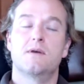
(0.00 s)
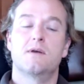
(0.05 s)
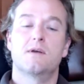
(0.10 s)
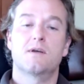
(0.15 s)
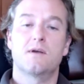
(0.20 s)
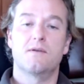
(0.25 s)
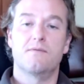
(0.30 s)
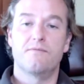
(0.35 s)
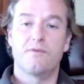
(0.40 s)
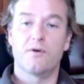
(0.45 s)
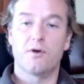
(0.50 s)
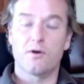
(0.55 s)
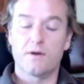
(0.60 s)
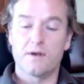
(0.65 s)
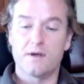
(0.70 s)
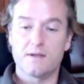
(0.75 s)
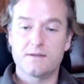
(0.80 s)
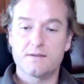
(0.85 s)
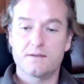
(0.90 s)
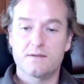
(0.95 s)
convert
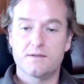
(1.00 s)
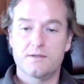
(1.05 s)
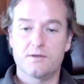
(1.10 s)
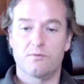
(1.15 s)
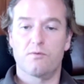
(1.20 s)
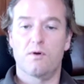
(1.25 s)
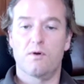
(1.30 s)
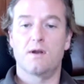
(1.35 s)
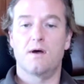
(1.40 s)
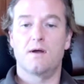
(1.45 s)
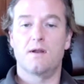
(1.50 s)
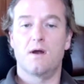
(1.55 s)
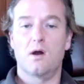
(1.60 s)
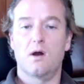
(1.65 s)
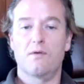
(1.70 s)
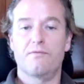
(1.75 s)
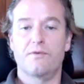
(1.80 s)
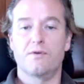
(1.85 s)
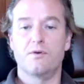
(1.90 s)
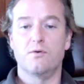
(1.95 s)
it to run on our
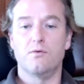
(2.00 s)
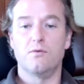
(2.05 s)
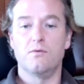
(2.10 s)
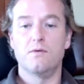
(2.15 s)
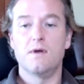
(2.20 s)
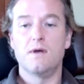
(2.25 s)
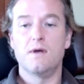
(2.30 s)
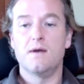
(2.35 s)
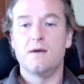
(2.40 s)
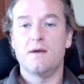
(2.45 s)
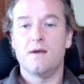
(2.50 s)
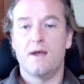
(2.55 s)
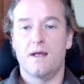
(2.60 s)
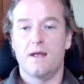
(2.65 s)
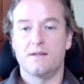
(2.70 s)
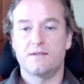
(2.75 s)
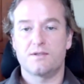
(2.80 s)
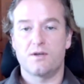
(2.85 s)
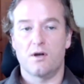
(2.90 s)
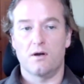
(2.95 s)
fuel, and
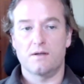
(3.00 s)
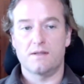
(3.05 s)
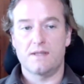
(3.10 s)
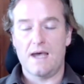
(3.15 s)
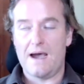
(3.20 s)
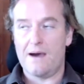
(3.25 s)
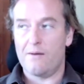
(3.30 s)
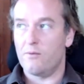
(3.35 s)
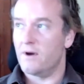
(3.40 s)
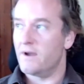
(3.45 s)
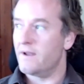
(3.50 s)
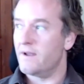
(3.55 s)
start that way.